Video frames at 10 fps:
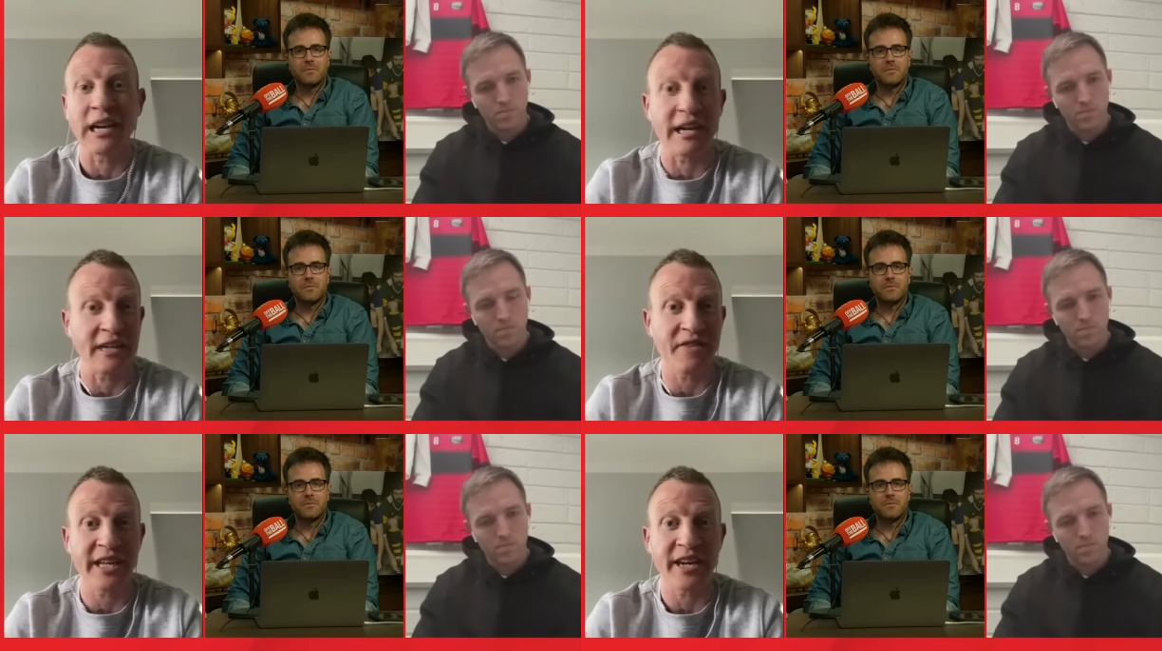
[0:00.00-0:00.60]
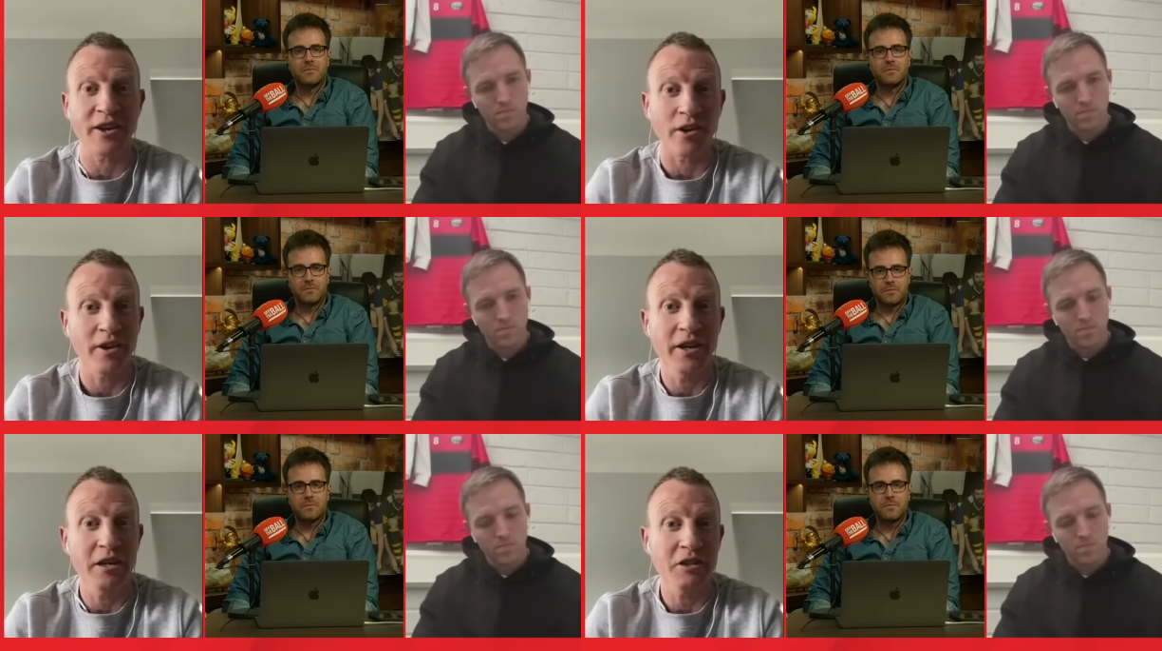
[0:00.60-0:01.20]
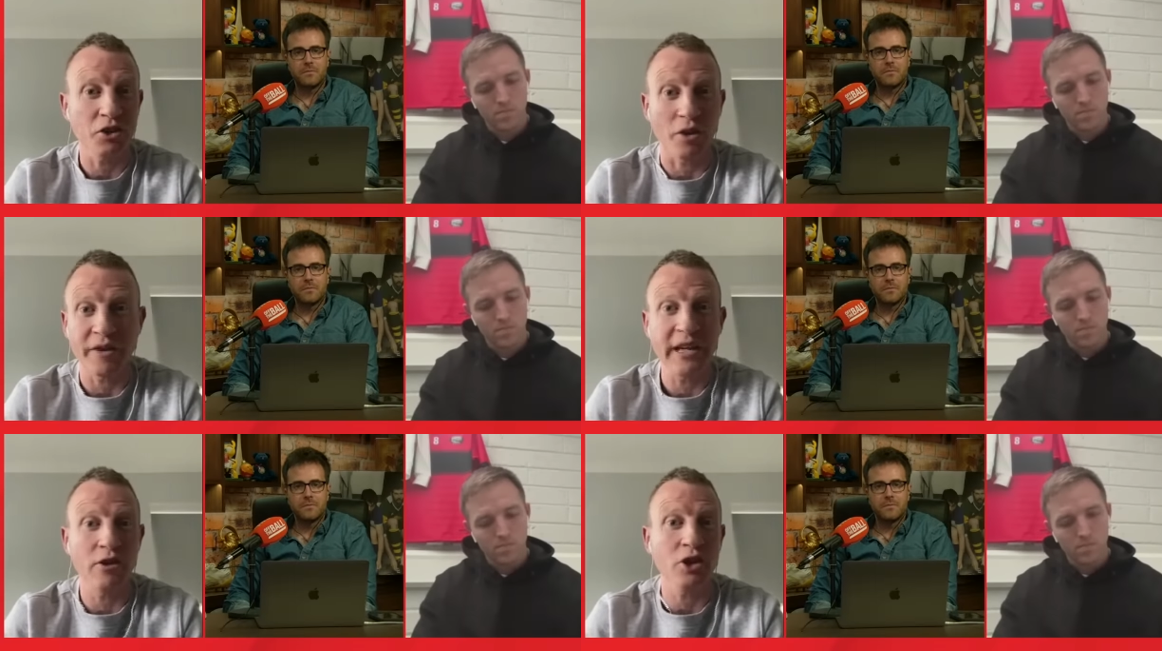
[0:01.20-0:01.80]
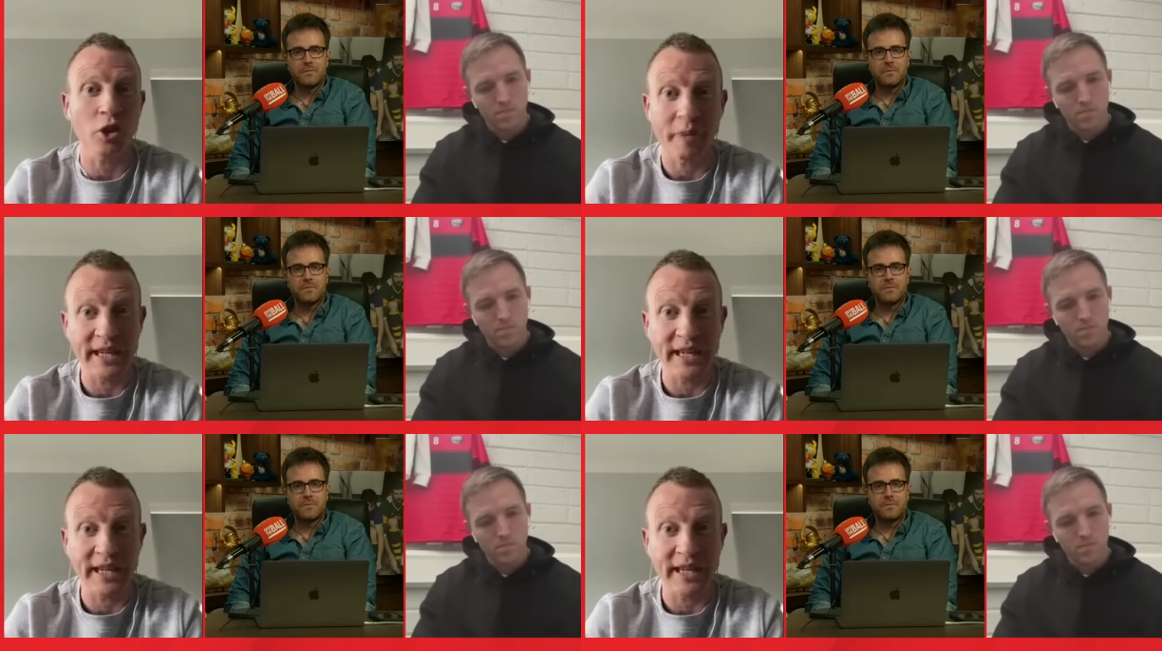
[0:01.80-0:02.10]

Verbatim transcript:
Speaker 1: line of the kicker. So if he looks up,